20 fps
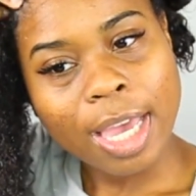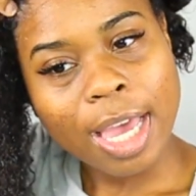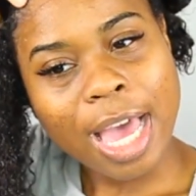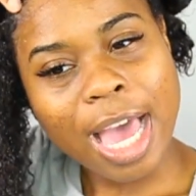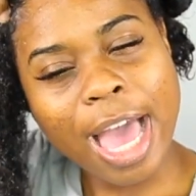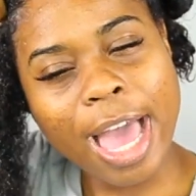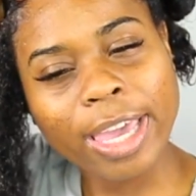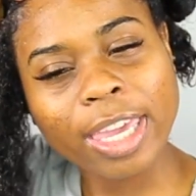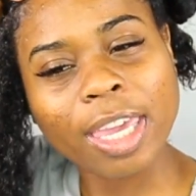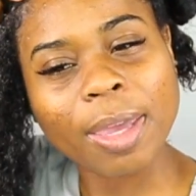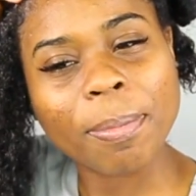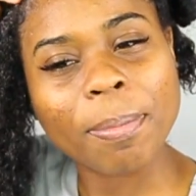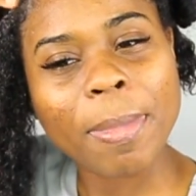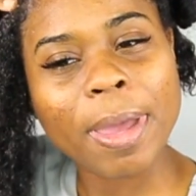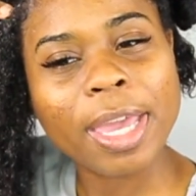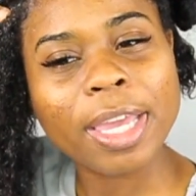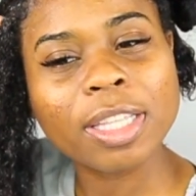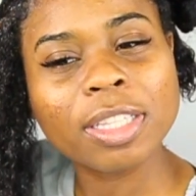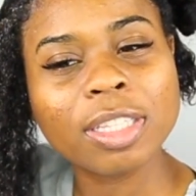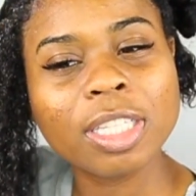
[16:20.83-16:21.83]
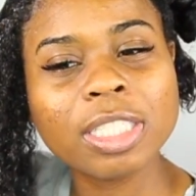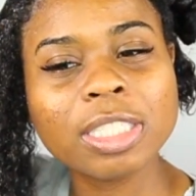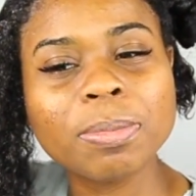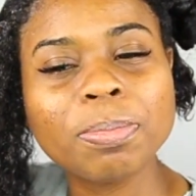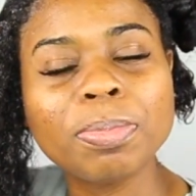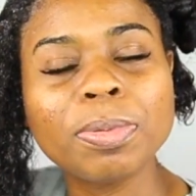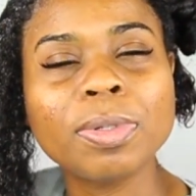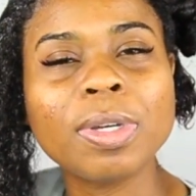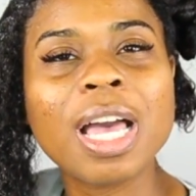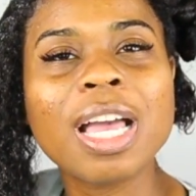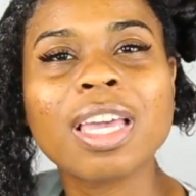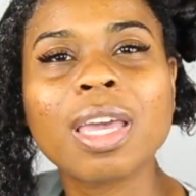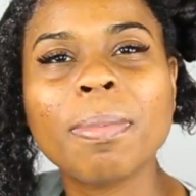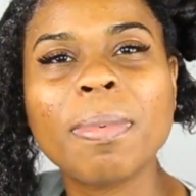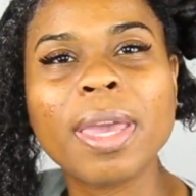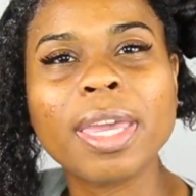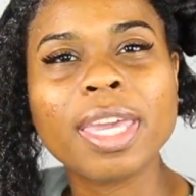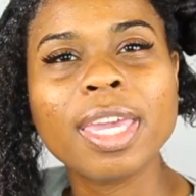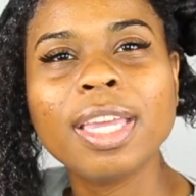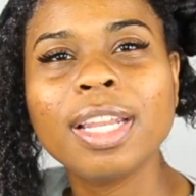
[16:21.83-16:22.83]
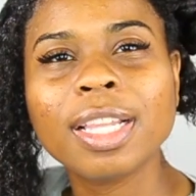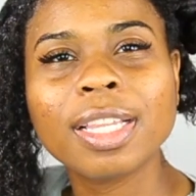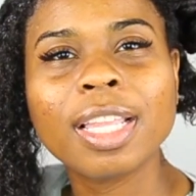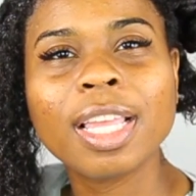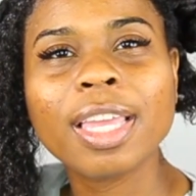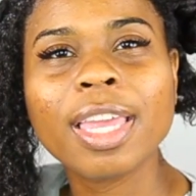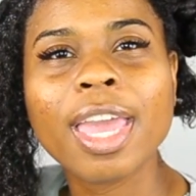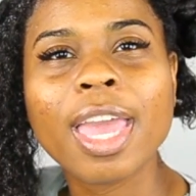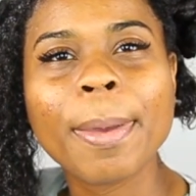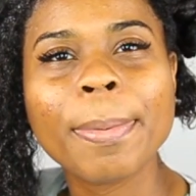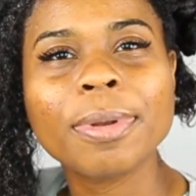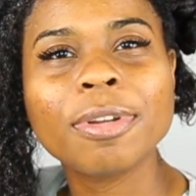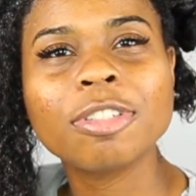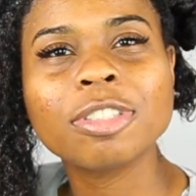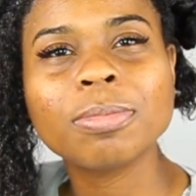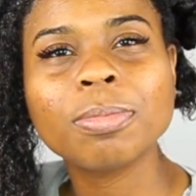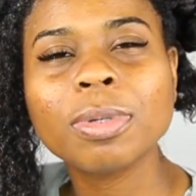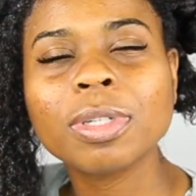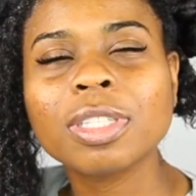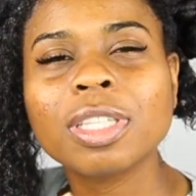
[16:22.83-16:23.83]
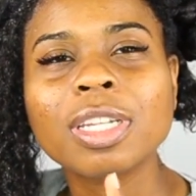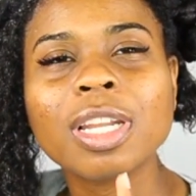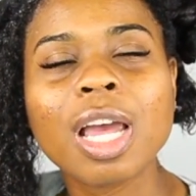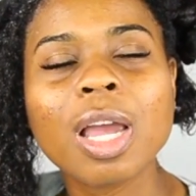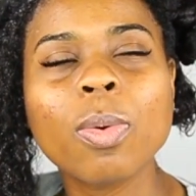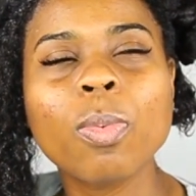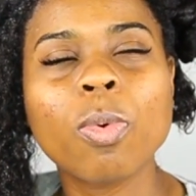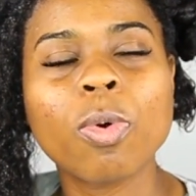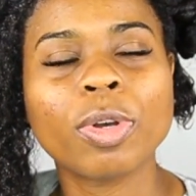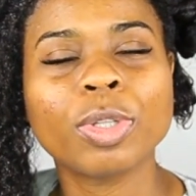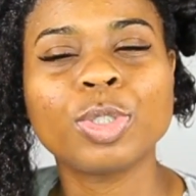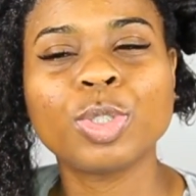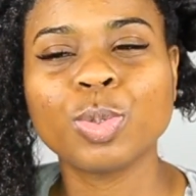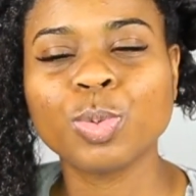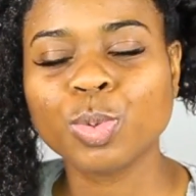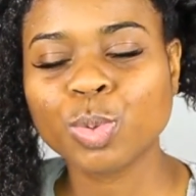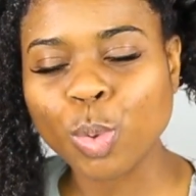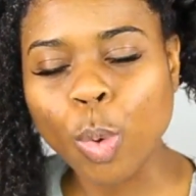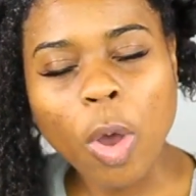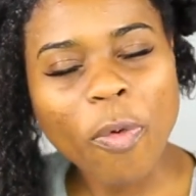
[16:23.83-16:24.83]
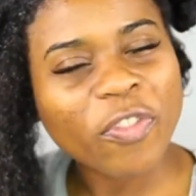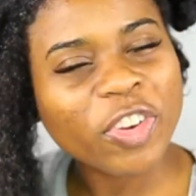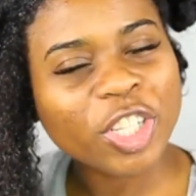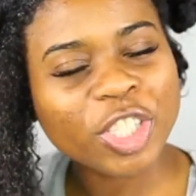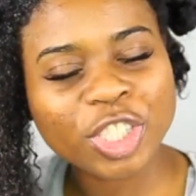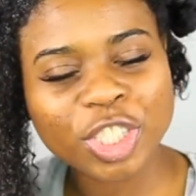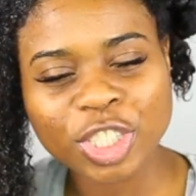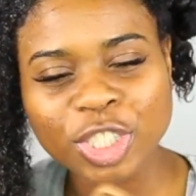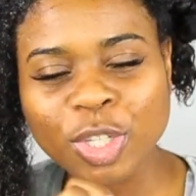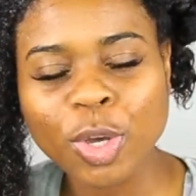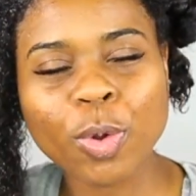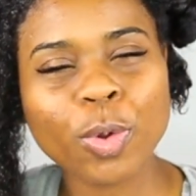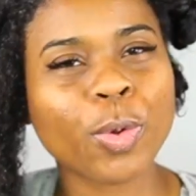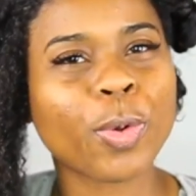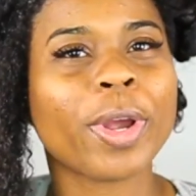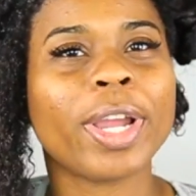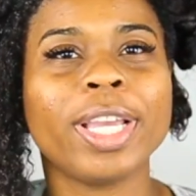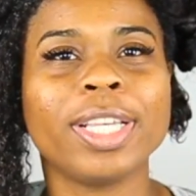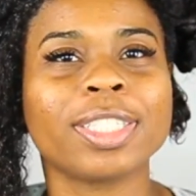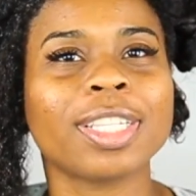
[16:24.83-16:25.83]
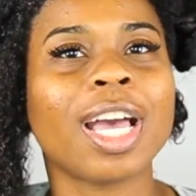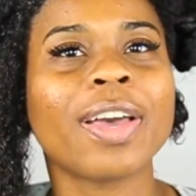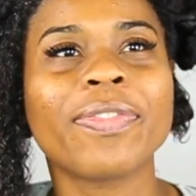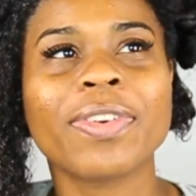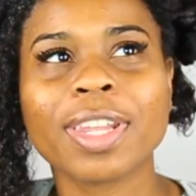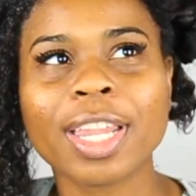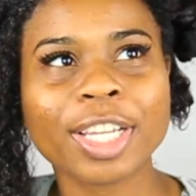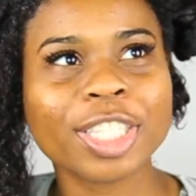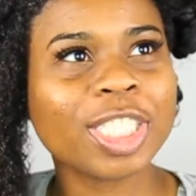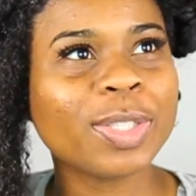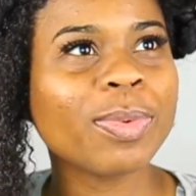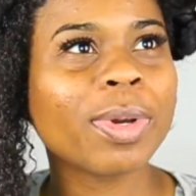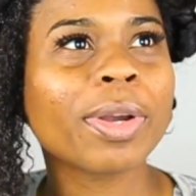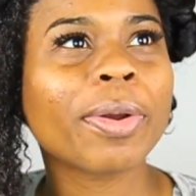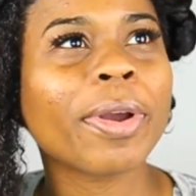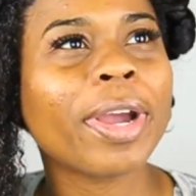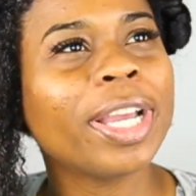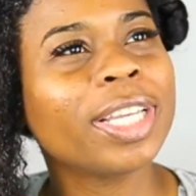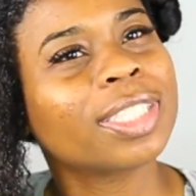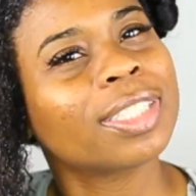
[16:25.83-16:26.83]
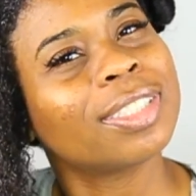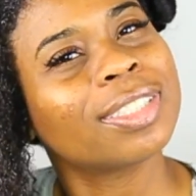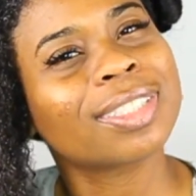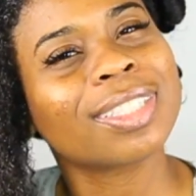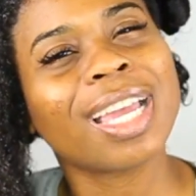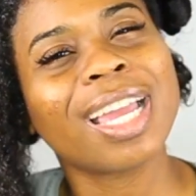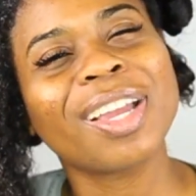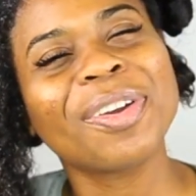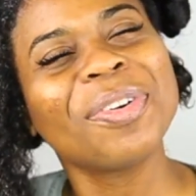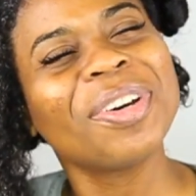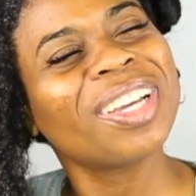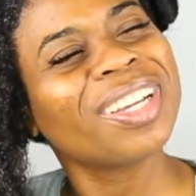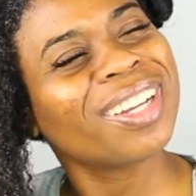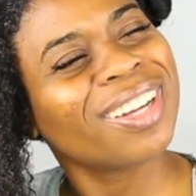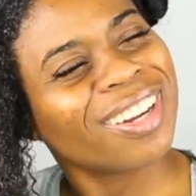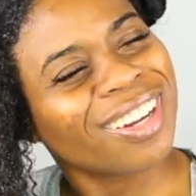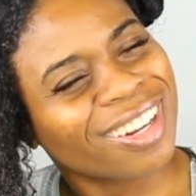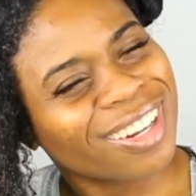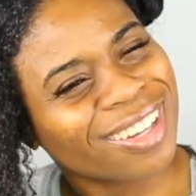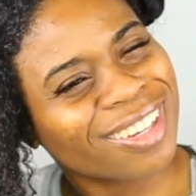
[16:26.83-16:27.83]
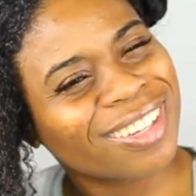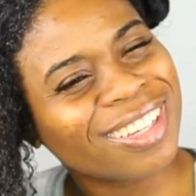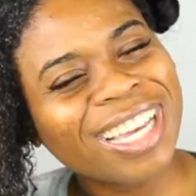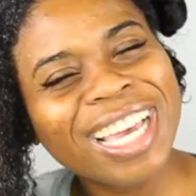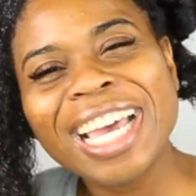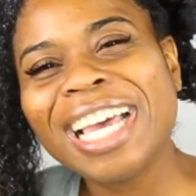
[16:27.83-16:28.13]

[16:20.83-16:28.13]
I can make anything happen in this book that I want to, so I'm finna just go crazy. I feel like she went crazy and it's like, what, girl?